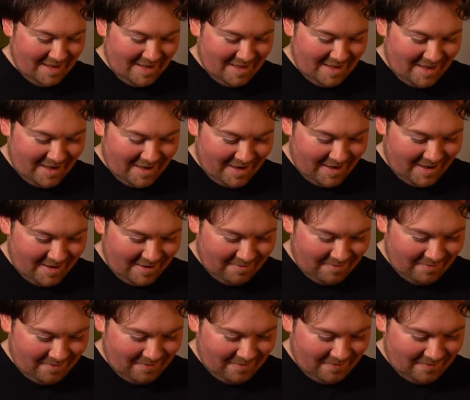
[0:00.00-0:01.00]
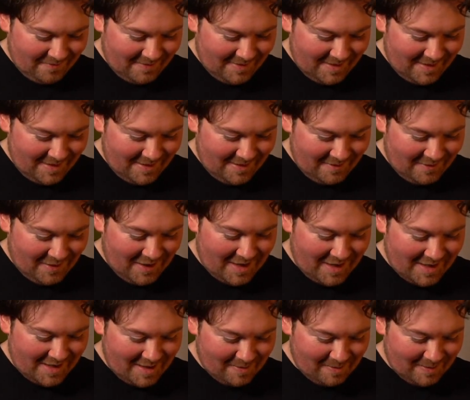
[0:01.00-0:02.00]
for a
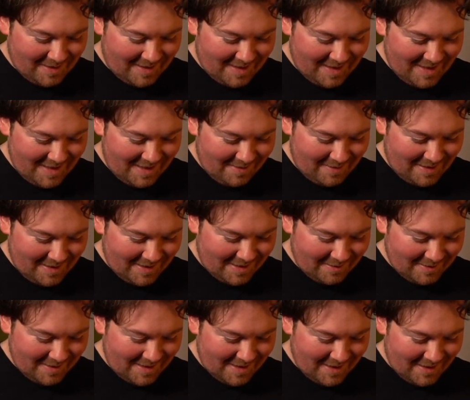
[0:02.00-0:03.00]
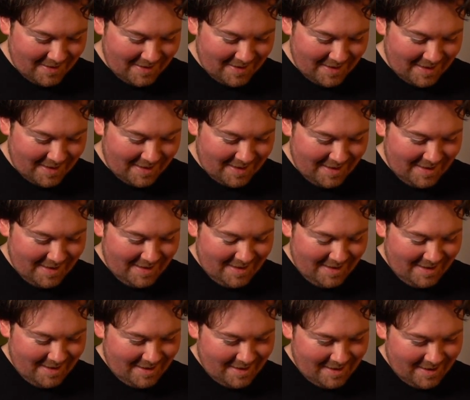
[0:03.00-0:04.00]
couple of days whilst I was down there.
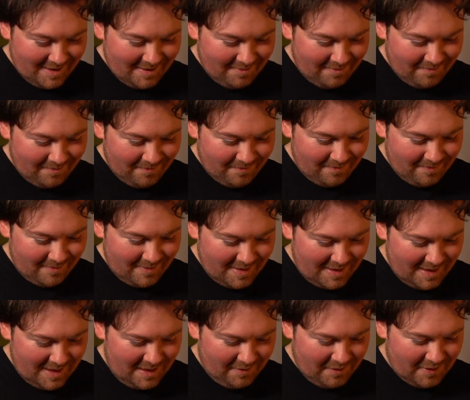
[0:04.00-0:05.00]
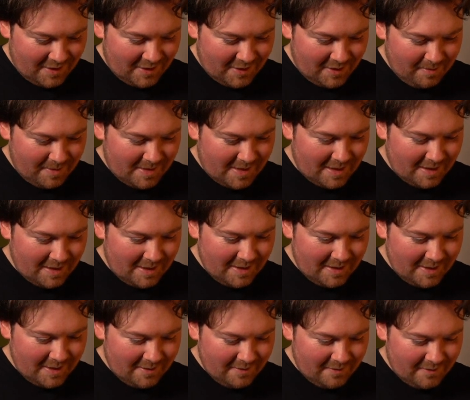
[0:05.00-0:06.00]
I love the trips to
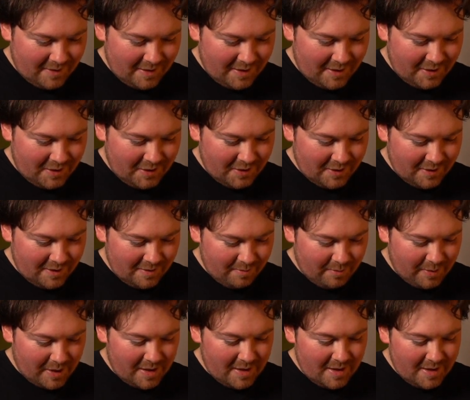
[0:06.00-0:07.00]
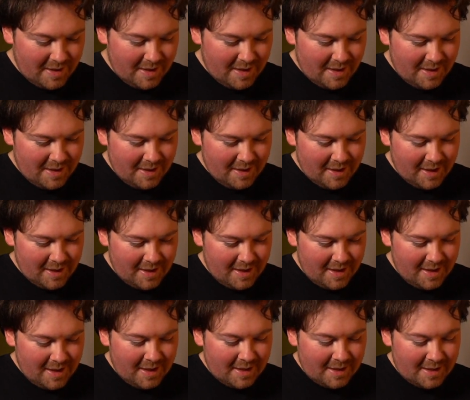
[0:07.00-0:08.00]
London for a tune. But yeah,
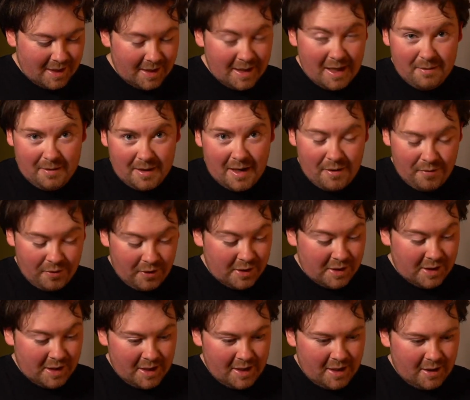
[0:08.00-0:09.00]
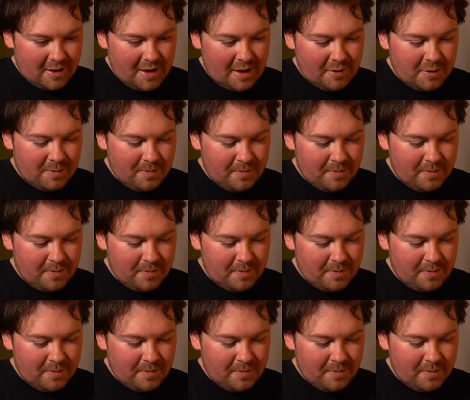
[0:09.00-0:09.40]
that's it. That Thursday night gig, that was